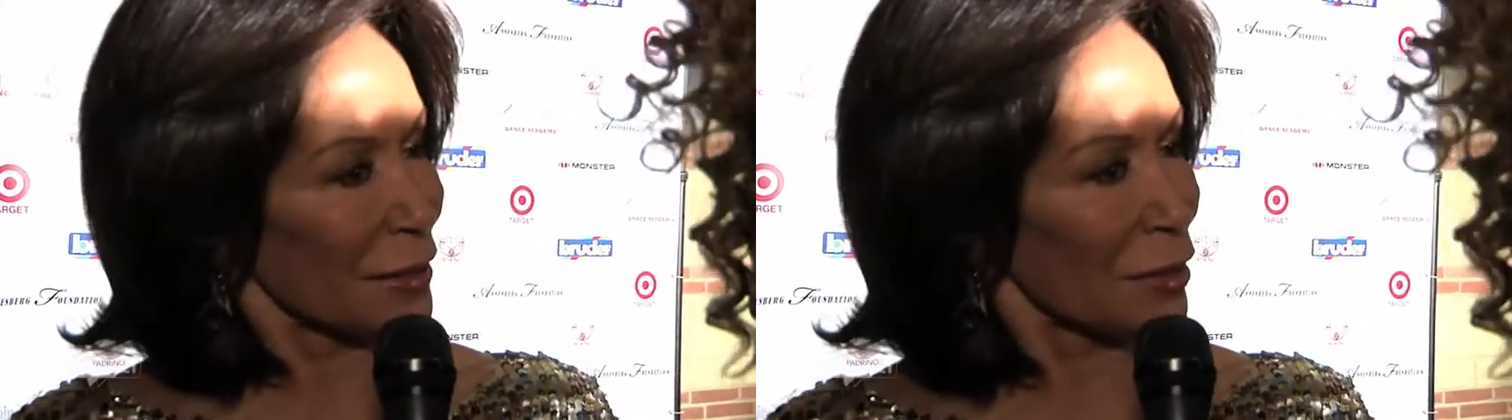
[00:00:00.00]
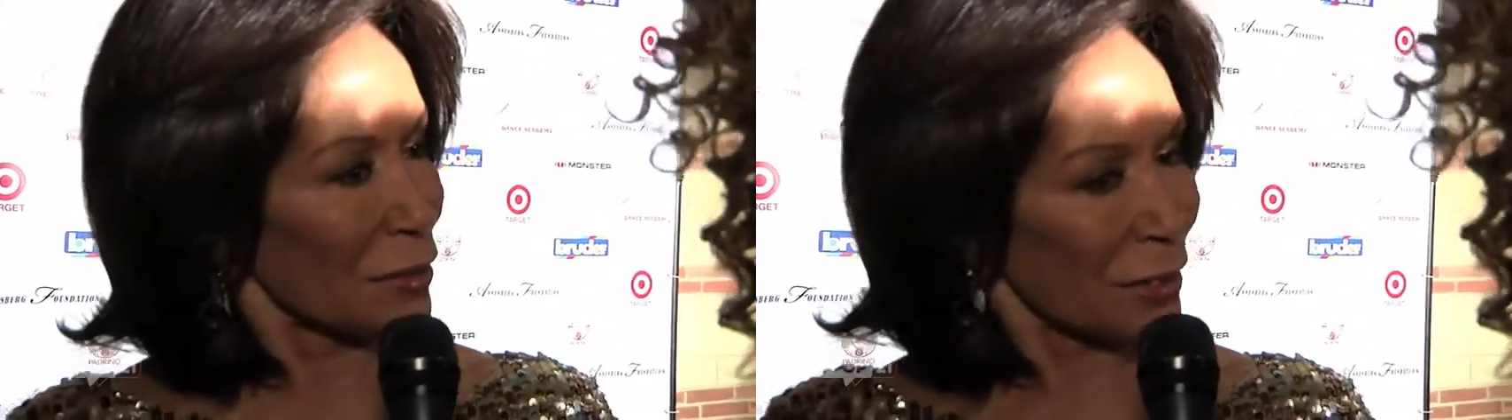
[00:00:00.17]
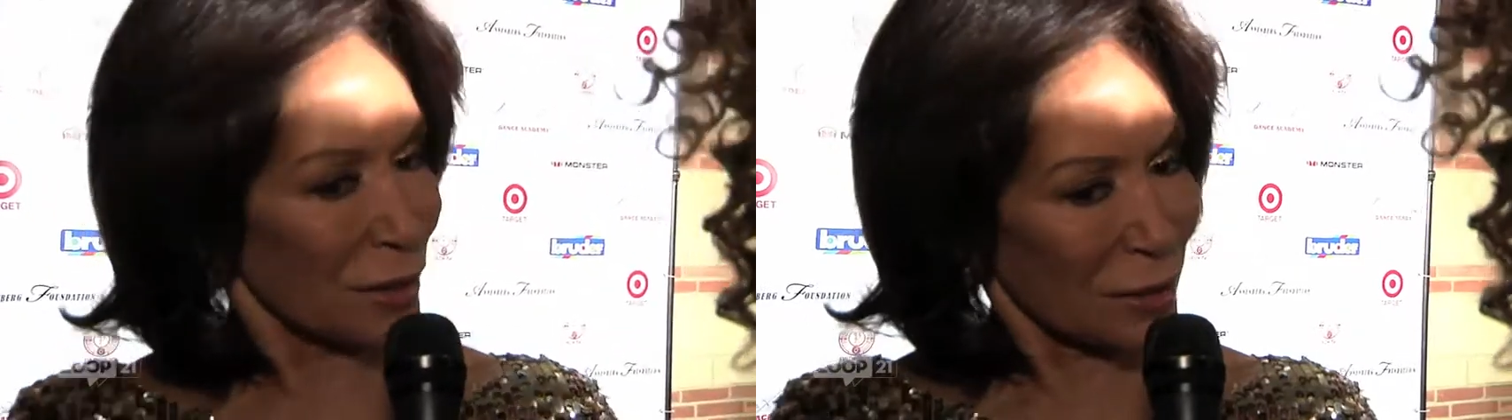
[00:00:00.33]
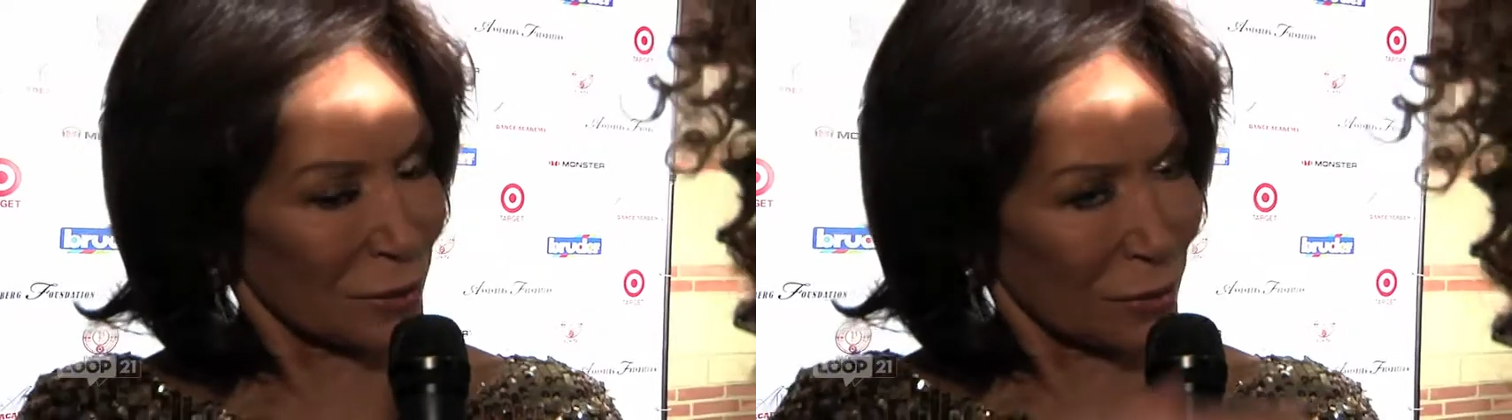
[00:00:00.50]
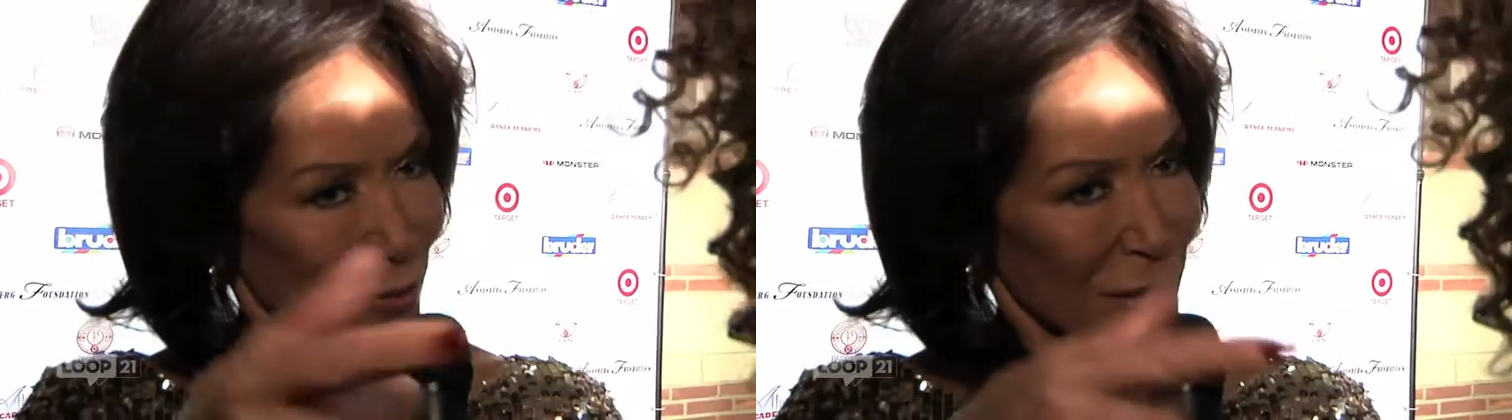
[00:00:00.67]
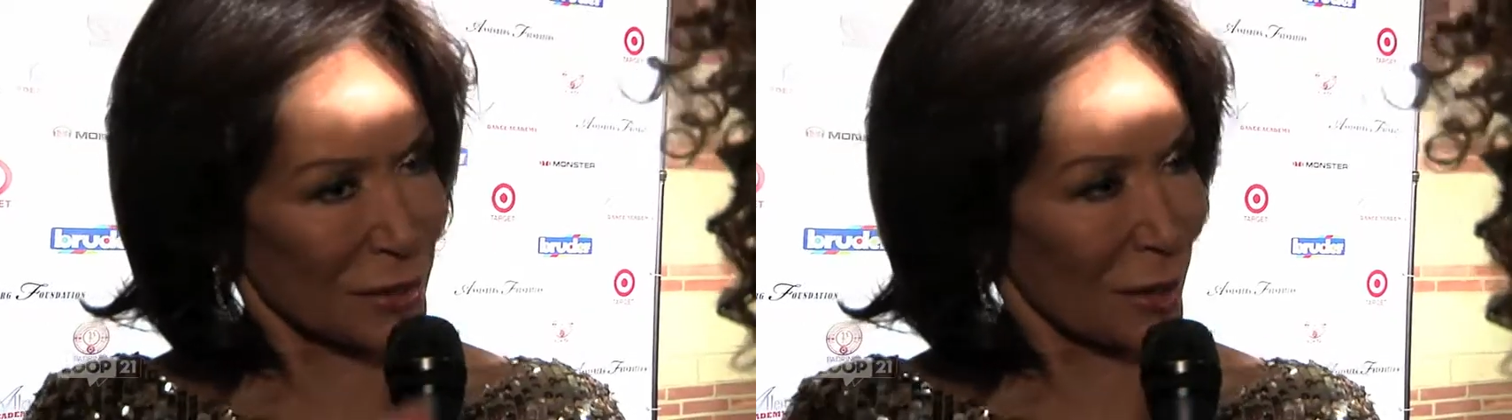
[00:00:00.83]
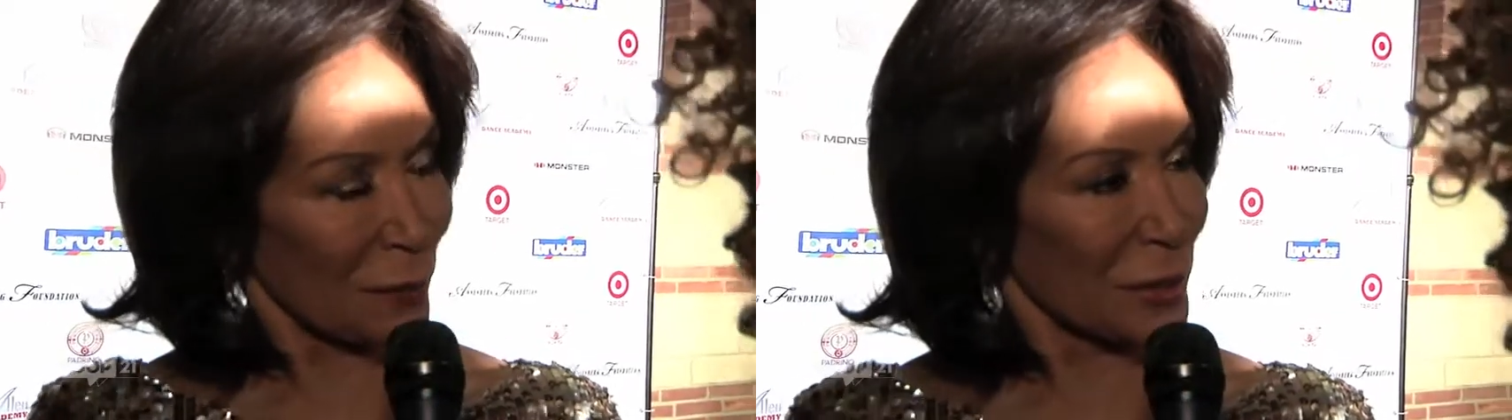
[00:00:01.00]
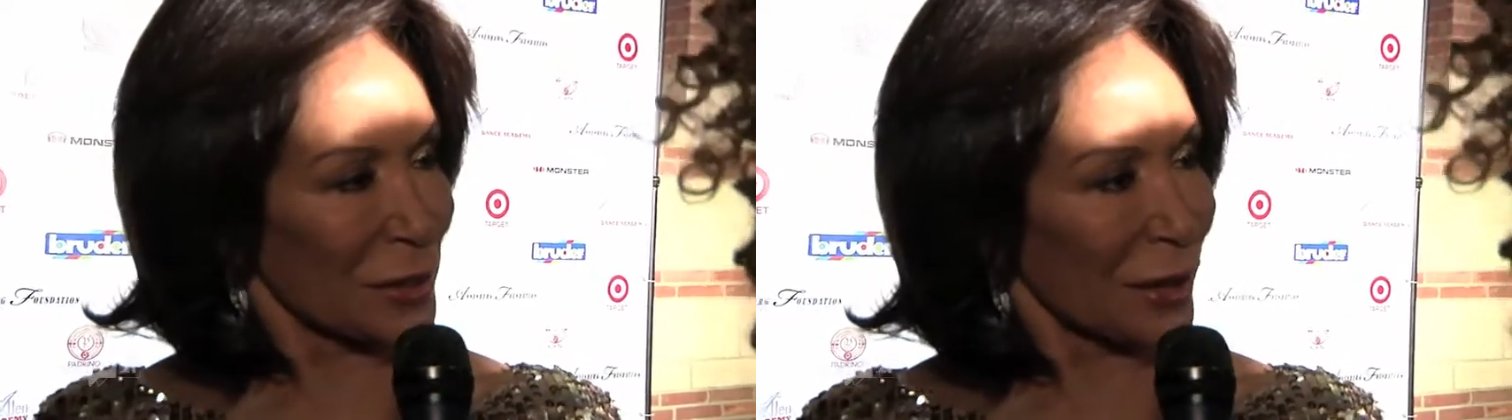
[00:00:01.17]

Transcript: and go to, go to Debbie's